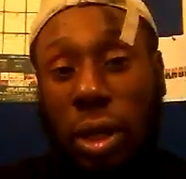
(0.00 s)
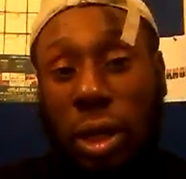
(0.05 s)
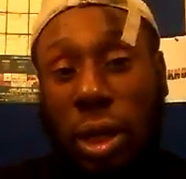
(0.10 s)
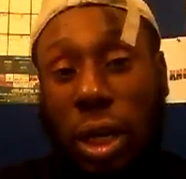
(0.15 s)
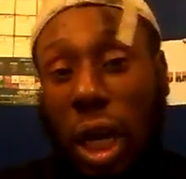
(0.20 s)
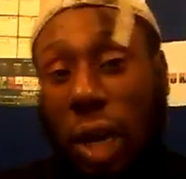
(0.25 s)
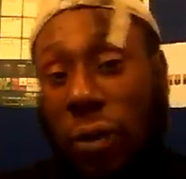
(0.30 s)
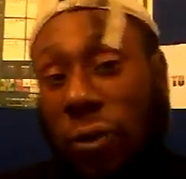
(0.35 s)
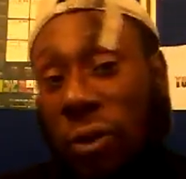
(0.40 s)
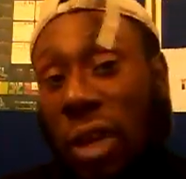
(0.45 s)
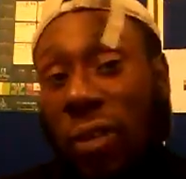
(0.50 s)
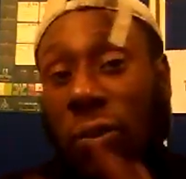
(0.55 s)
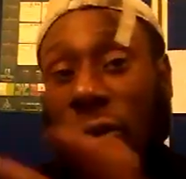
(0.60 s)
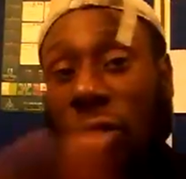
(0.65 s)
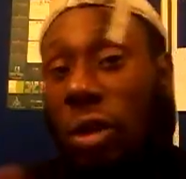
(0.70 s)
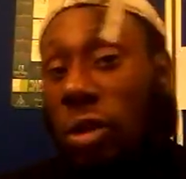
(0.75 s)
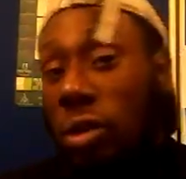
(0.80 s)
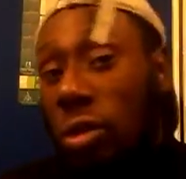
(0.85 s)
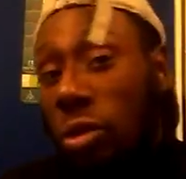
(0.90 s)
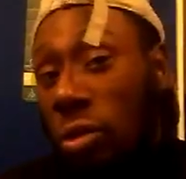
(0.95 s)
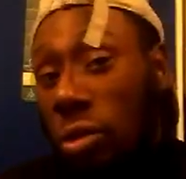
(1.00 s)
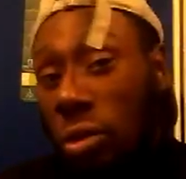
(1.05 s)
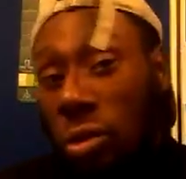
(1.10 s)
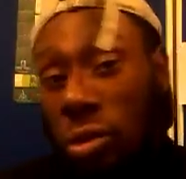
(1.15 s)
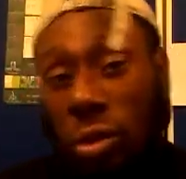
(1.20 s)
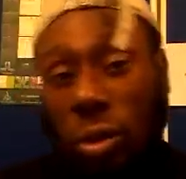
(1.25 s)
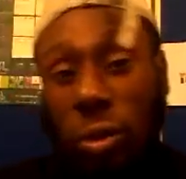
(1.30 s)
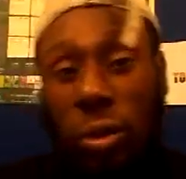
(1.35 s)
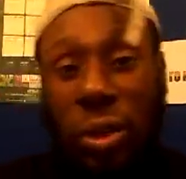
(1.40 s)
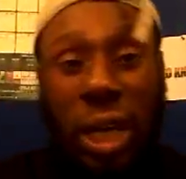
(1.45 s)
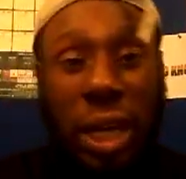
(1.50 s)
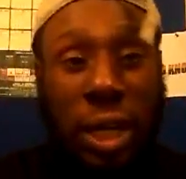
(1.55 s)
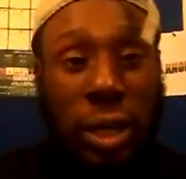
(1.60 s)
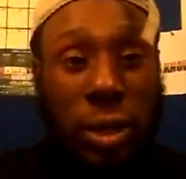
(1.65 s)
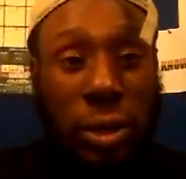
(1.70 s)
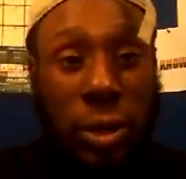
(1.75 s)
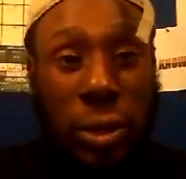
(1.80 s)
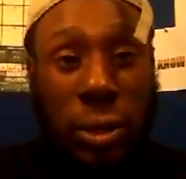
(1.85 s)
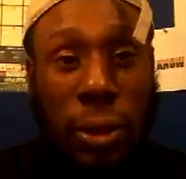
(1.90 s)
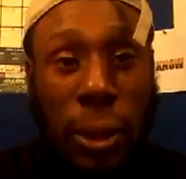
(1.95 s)
Now, if you haven't got 200 quid
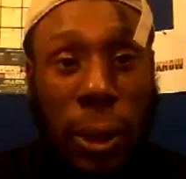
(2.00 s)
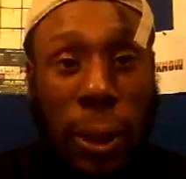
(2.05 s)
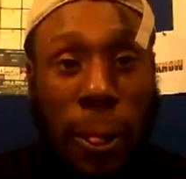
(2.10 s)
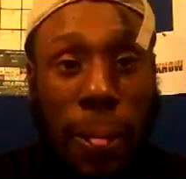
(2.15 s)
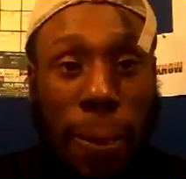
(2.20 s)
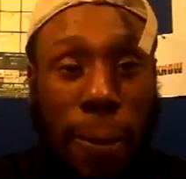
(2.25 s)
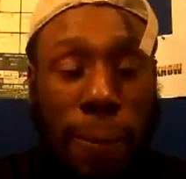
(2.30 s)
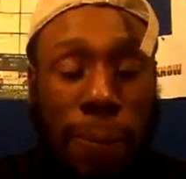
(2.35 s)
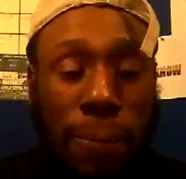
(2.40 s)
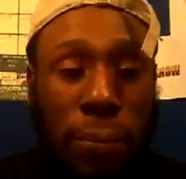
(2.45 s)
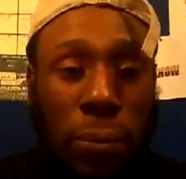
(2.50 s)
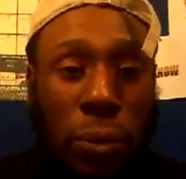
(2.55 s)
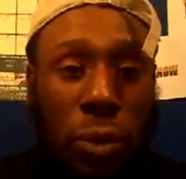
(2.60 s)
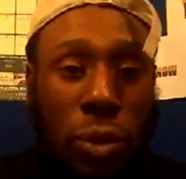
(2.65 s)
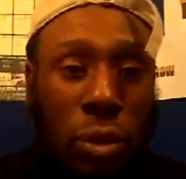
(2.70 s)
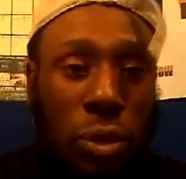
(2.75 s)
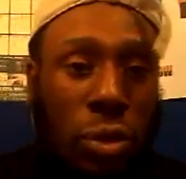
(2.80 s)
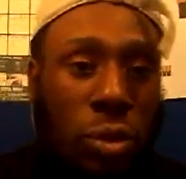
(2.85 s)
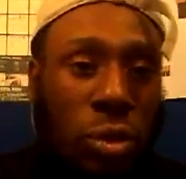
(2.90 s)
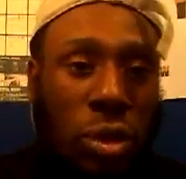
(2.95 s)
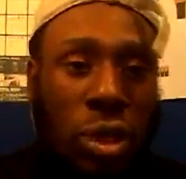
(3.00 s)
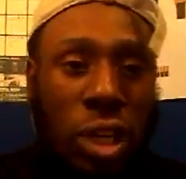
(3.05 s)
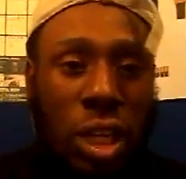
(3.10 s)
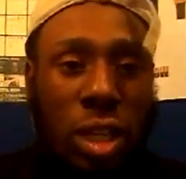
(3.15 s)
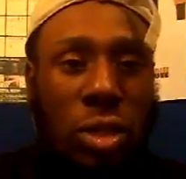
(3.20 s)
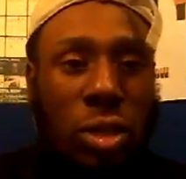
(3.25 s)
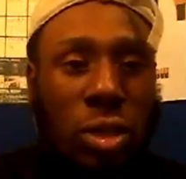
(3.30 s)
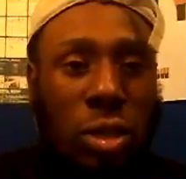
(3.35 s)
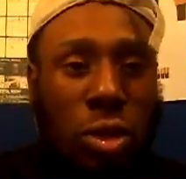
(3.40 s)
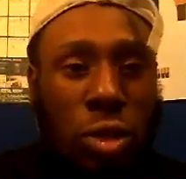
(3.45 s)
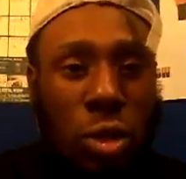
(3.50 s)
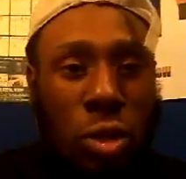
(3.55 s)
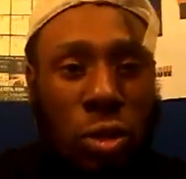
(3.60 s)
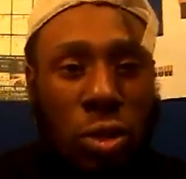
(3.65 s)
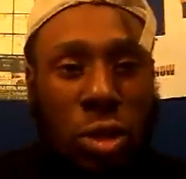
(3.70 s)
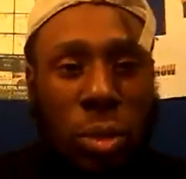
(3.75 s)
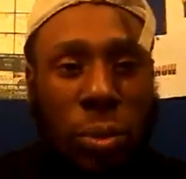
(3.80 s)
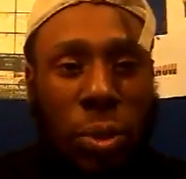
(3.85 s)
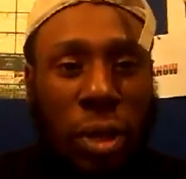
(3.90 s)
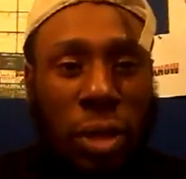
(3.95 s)
handy, use your national insurance
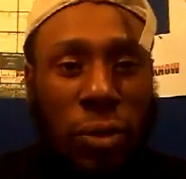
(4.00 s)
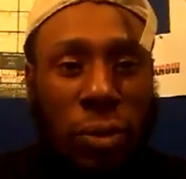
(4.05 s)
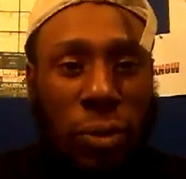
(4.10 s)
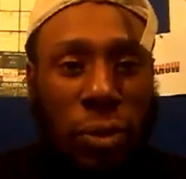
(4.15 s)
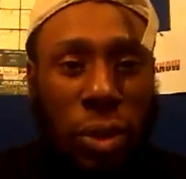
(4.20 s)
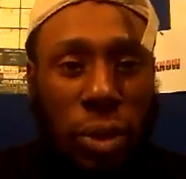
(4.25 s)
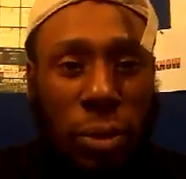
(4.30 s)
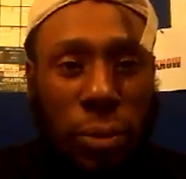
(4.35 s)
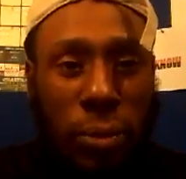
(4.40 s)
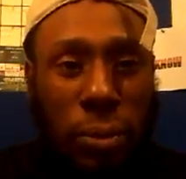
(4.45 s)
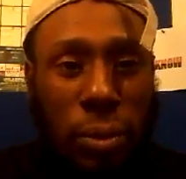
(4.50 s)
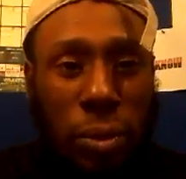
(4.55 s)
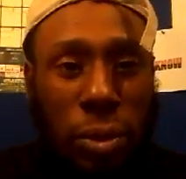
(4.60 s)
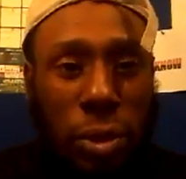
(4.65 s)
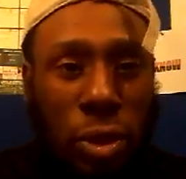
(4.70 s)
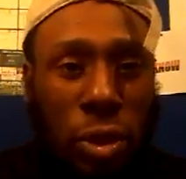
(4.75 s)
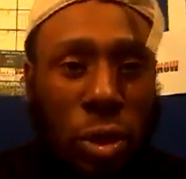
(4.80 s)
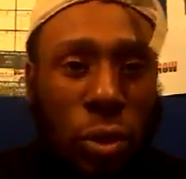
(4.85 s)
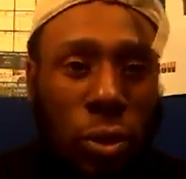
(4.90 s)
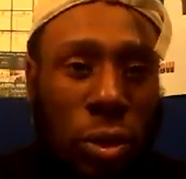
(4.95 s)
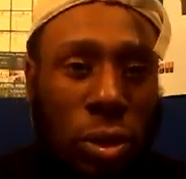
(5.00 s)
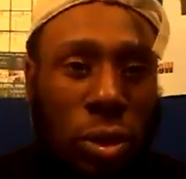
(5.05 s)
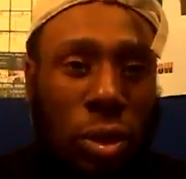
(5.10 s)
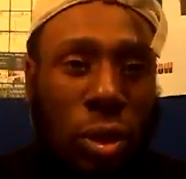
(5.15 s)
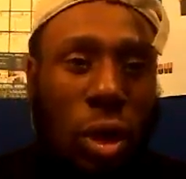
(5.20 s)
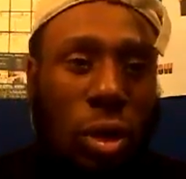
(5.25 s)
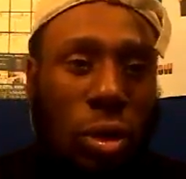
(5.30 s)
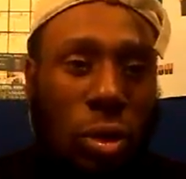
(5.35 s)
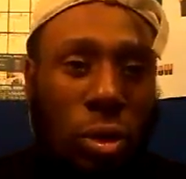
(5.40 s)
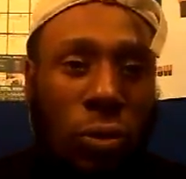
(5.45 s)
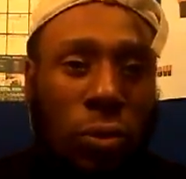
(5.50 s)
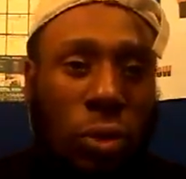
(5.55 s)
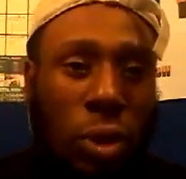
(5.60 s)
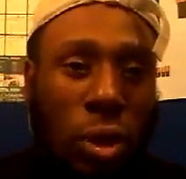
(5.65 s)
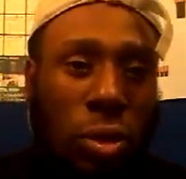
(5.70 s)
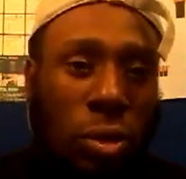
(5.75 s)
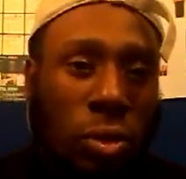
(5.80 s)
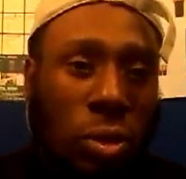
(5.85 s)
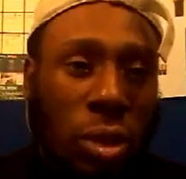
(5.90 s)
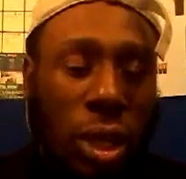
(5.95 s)
to pay for it. You go on
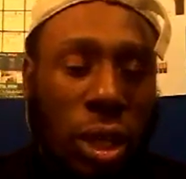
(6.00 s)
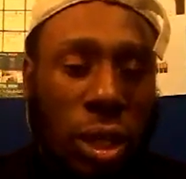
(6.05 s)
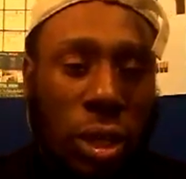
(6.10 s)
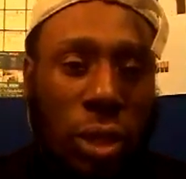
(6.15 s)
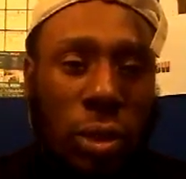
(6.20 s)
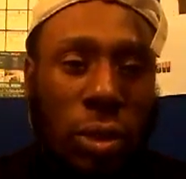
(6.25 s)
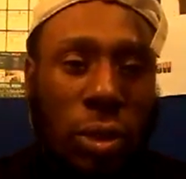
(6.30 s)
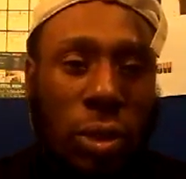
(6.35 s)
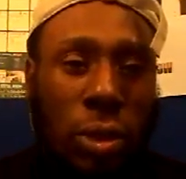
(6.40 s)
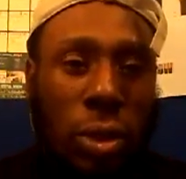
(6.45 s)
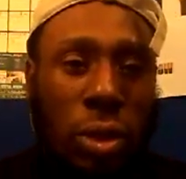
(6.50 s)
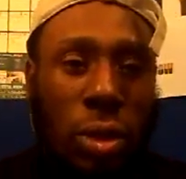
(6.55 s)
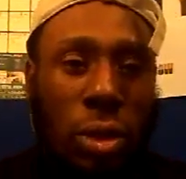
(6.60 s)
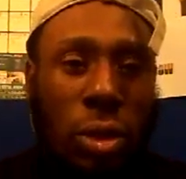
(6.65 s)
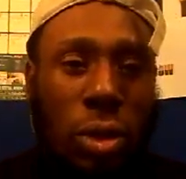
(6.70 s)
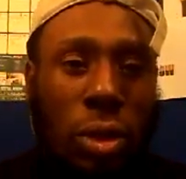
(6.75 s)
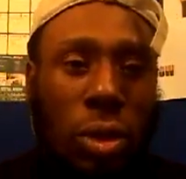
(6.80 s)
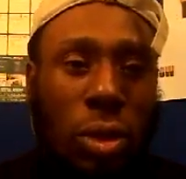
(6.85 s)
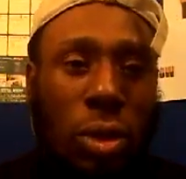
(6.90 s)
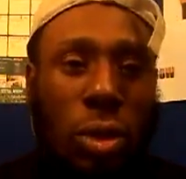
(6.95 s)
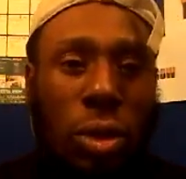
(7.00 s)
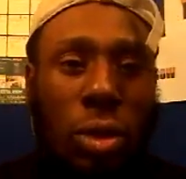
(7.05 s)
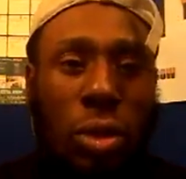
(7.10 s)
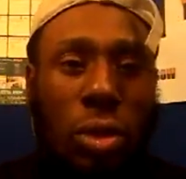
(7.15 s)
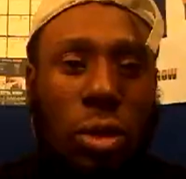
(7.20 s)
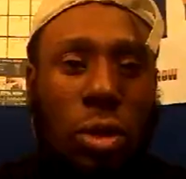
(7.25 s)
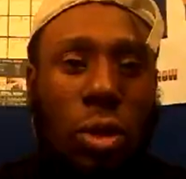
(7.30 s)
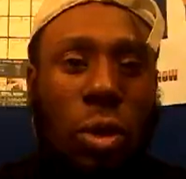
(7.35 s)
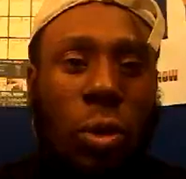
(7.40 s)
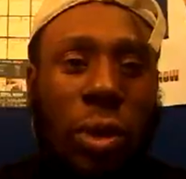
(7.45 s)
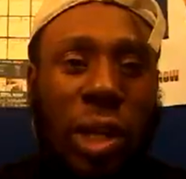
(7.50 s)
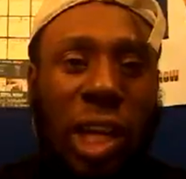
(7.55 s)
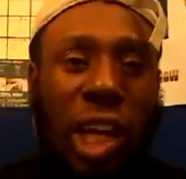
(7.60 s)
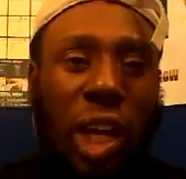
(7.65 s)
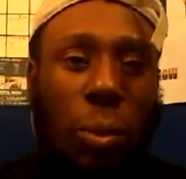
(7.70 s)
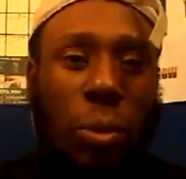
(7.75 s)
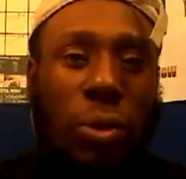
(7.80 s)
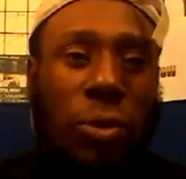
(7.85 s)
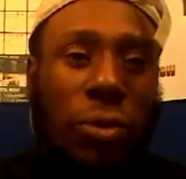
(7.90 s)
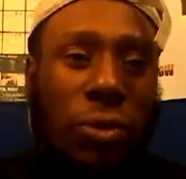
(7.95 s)
.gov.uk. You go on
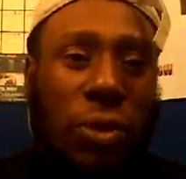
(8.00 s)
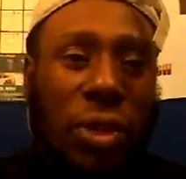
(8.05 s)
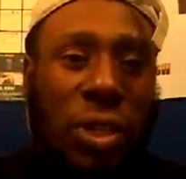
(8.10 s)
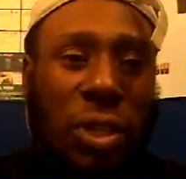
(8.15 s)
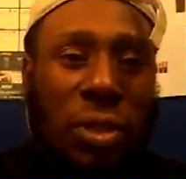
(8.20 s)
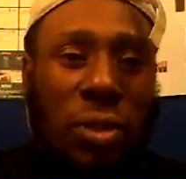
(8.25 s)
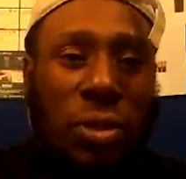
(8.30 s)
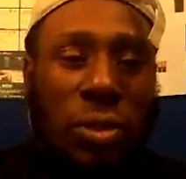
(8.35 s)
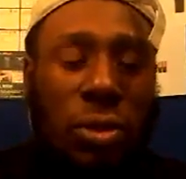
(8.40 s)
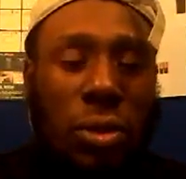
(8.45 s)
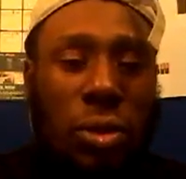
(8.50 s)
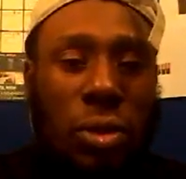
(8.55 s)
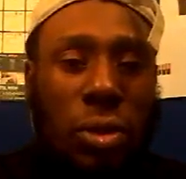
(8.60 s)
help with fees.